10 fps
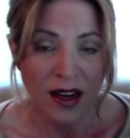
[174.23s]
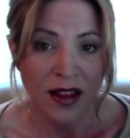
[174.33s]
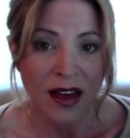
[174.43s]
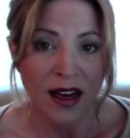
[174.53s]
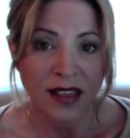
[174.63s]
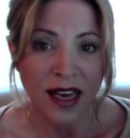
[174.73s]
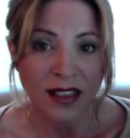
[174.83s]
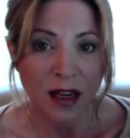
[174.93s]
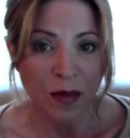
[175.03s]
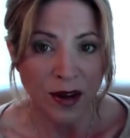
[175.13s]
that
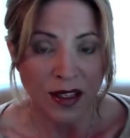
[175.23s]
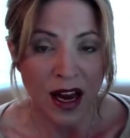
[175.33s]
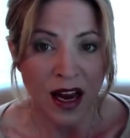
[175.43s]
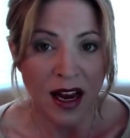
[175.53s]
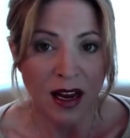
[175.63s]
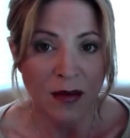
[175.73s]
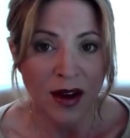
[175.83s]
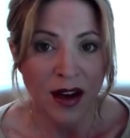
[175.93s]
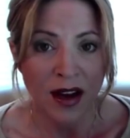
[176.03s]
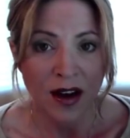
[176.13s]
takes up our
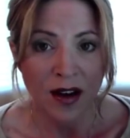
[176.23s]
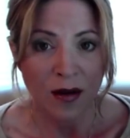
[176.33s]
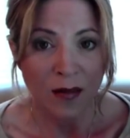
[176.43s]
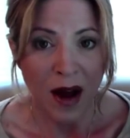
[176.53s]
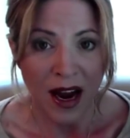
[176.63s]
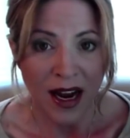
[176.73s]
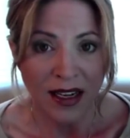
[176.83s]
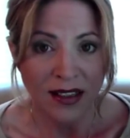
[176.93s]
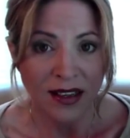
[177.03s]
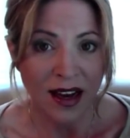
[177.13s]
time, our
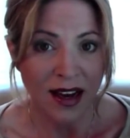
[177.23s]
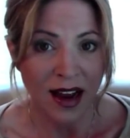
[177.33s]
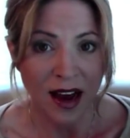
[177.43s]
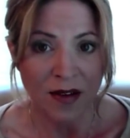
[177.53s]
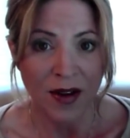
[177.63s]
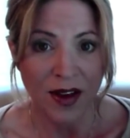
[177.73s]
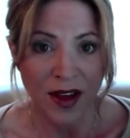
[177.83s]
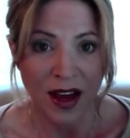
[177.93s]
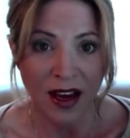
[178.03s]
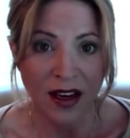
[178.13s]
mind, and
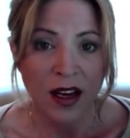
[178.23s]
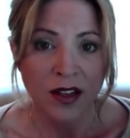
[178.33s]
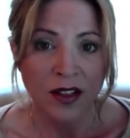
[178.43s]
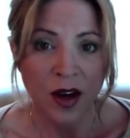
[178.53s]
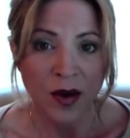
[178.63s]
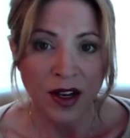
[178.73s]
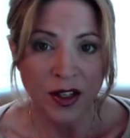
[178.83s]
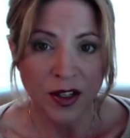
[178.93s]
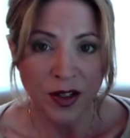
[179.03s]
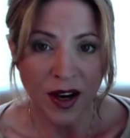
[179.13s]
everything. So, as
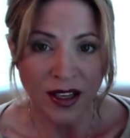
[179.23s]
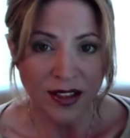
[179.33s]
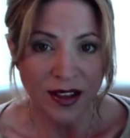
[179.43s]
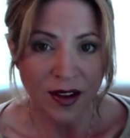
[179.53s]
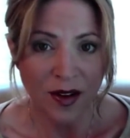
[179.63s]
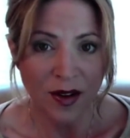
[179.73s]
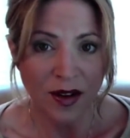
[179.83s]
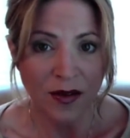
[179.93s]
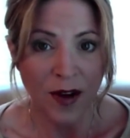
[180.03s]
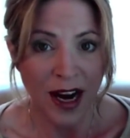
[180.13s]
you trust in the
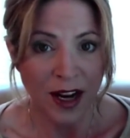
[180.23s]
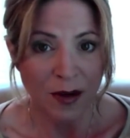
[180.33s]
Lord to fight your